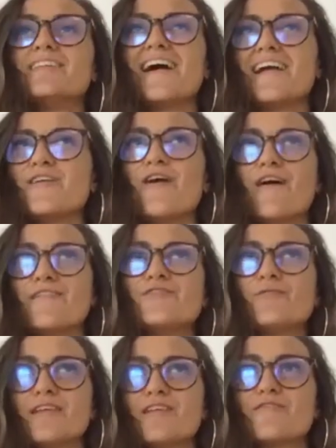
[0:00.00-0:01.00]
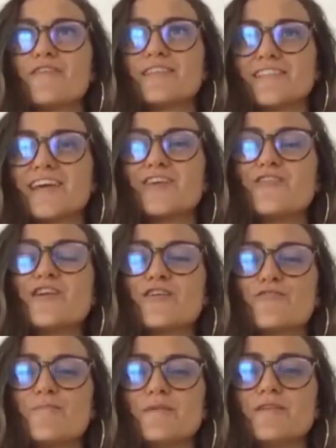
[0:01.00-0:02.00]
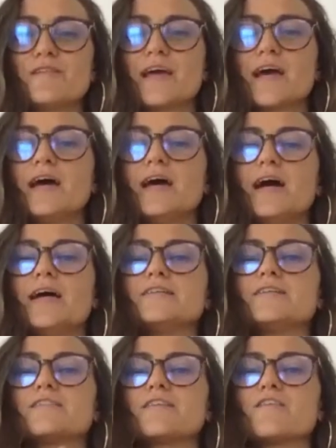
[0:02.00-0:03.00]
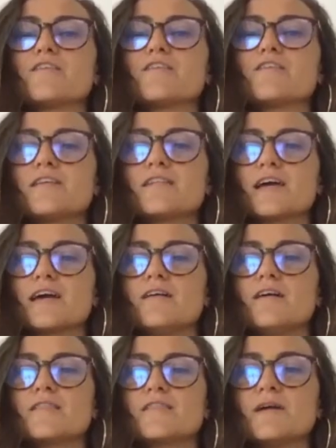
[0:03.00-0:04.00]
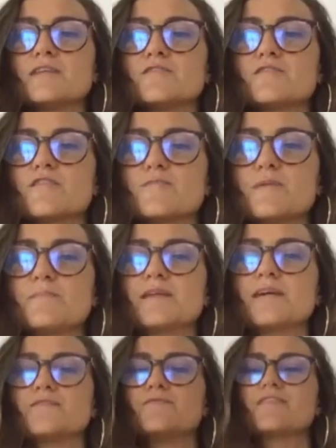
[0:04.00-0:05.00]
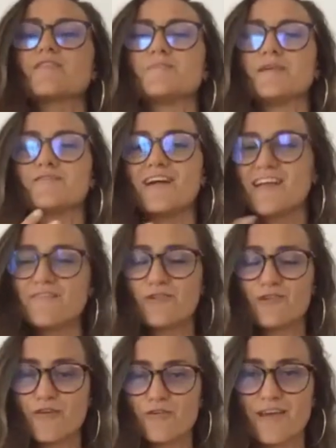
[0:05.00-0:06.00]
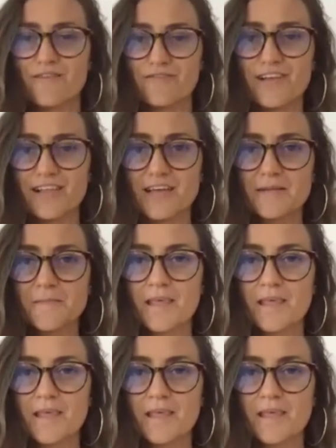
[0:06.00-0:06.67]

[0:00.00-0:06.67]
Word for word: I know everyone has felt it. Like you're in a group and you're like, ah, you got this feeling. You're like, oh, it's my turn to speak, but I don't want to speak, right? Everyone knows that feeling.